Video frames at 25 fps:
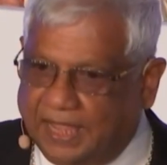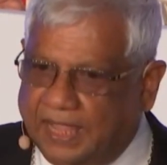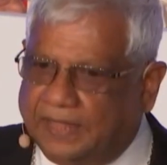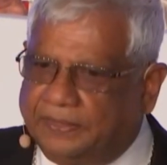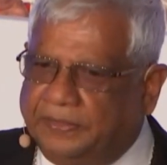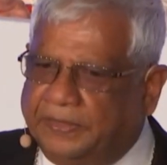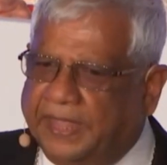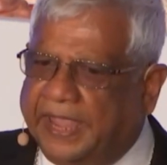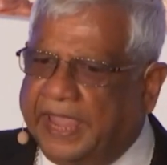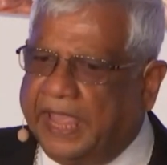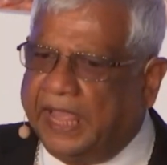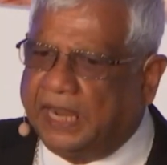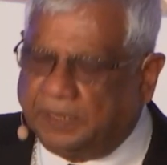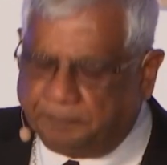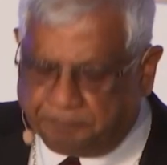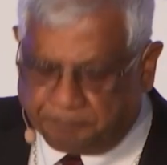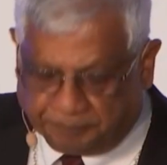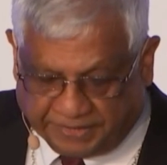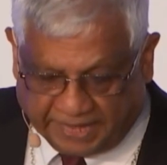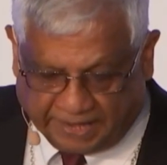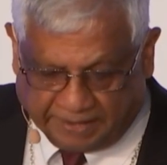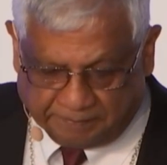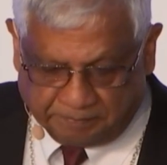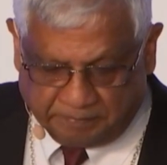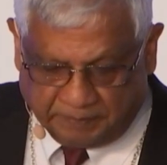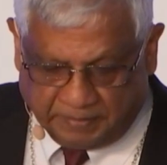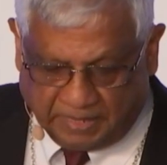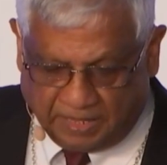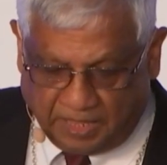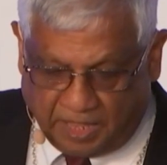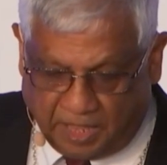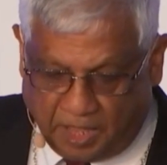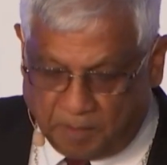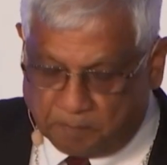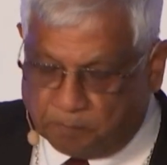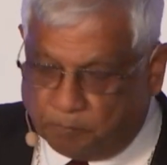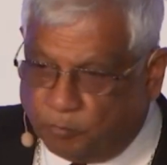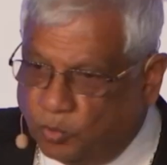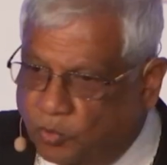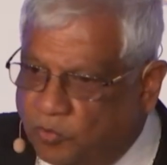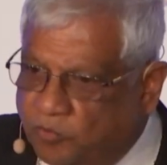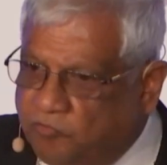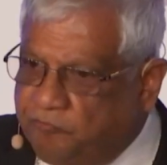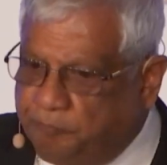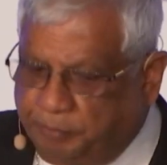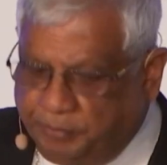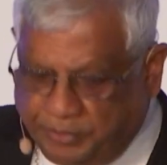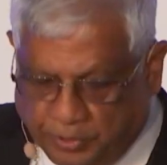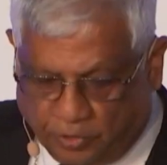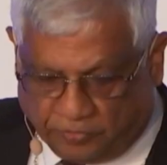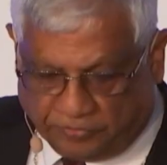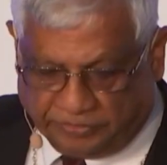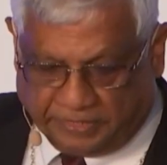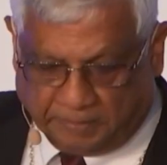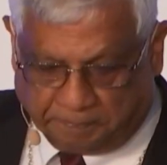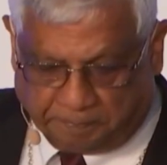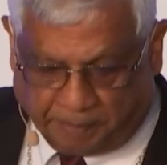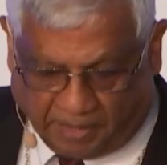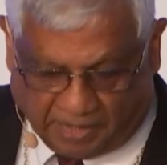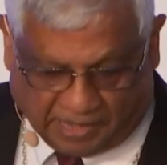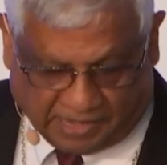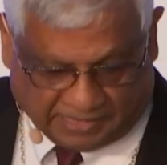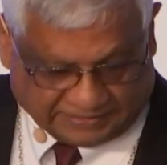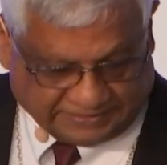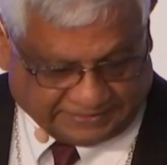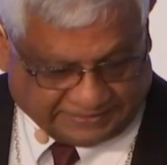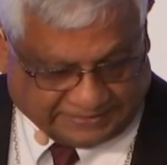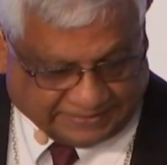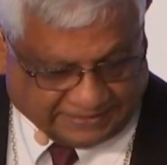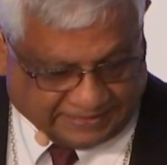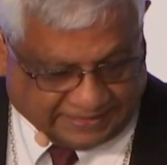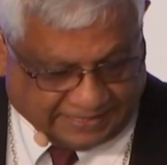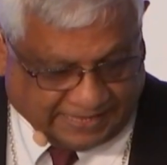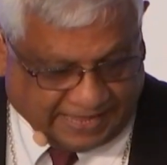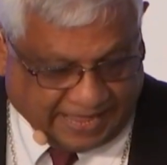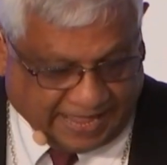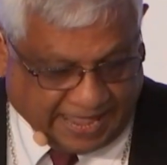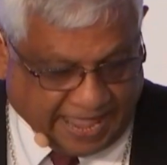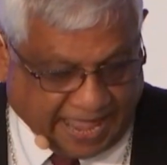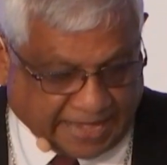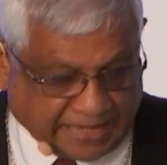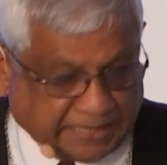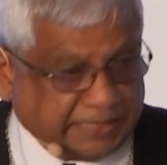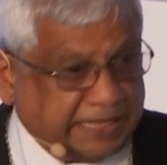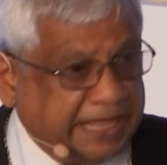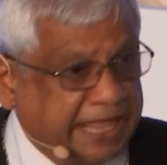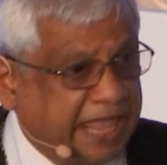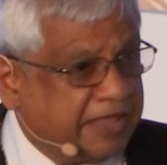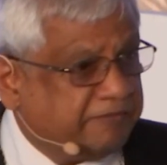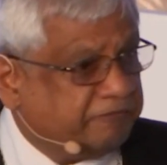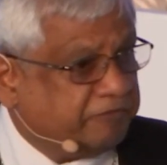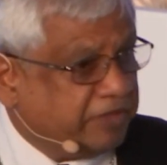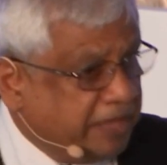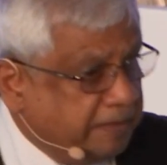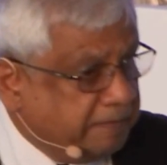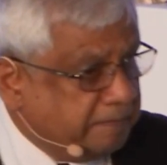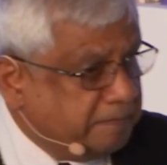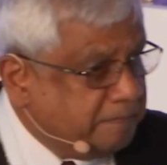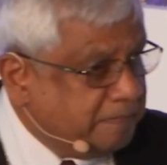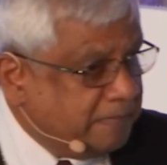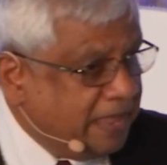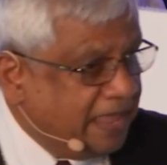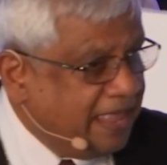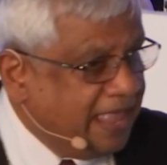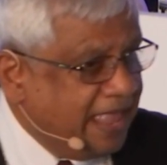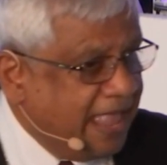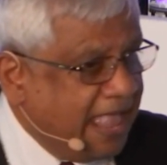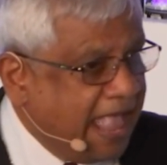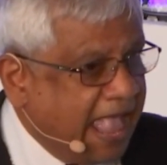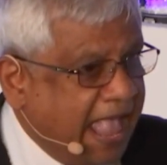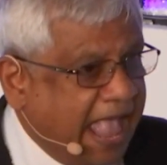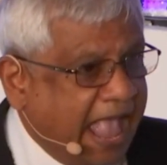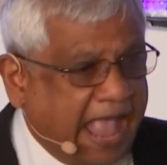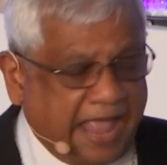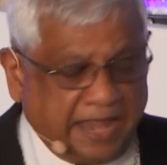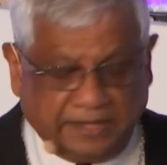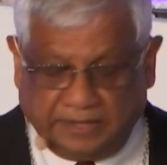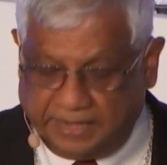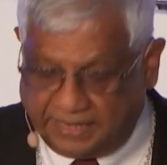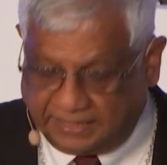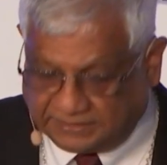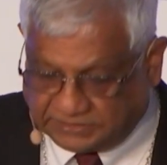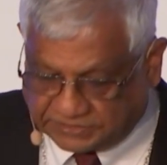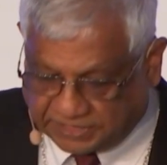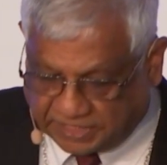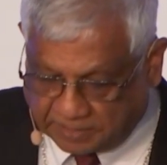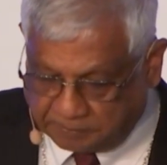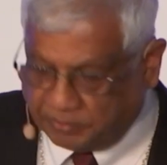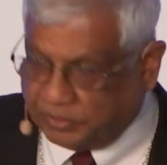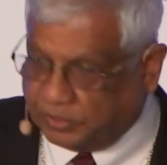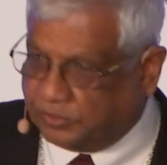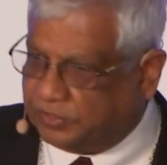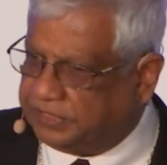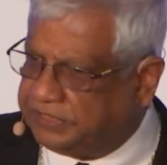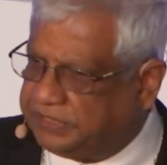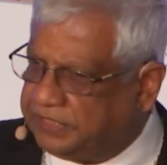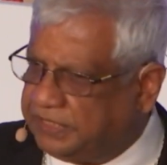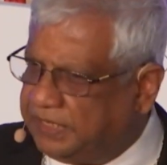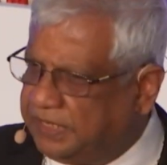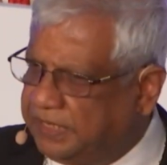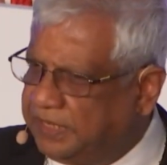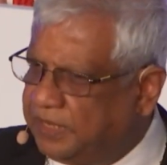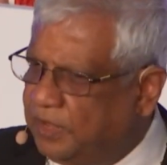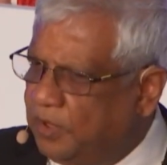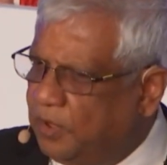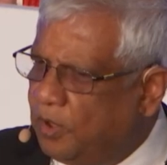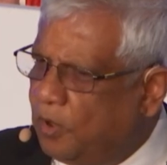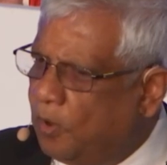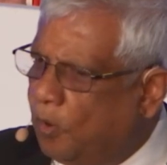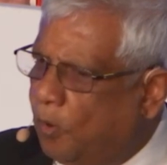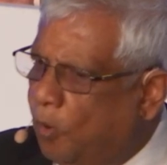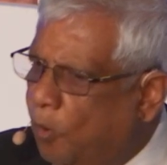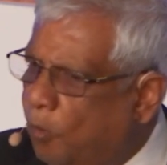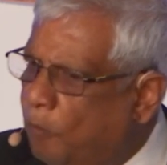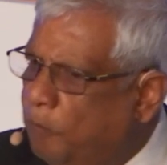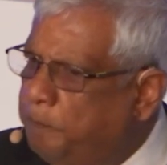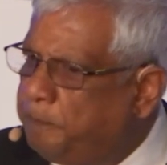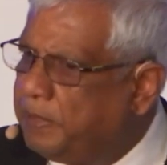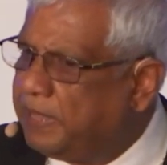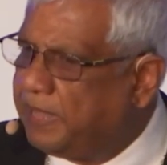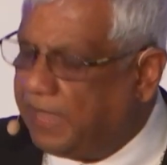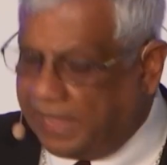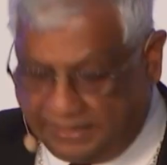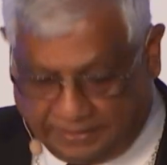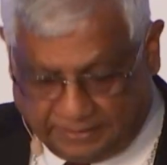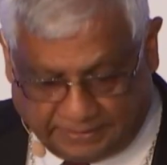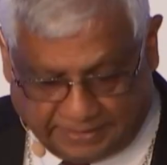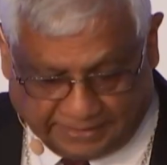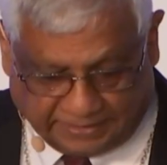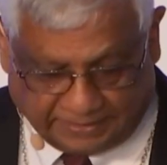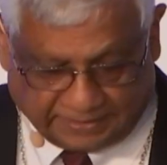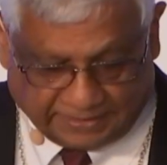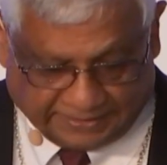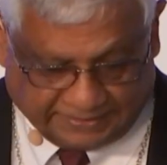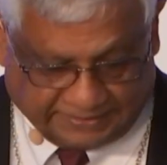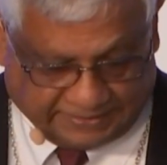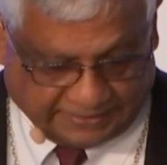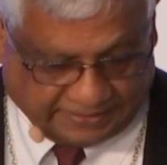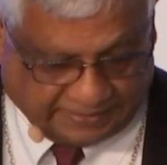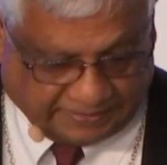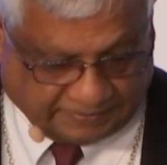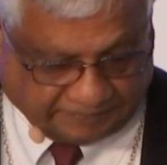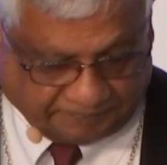They helped them move beyond the past and gave him and his community hope and dignity.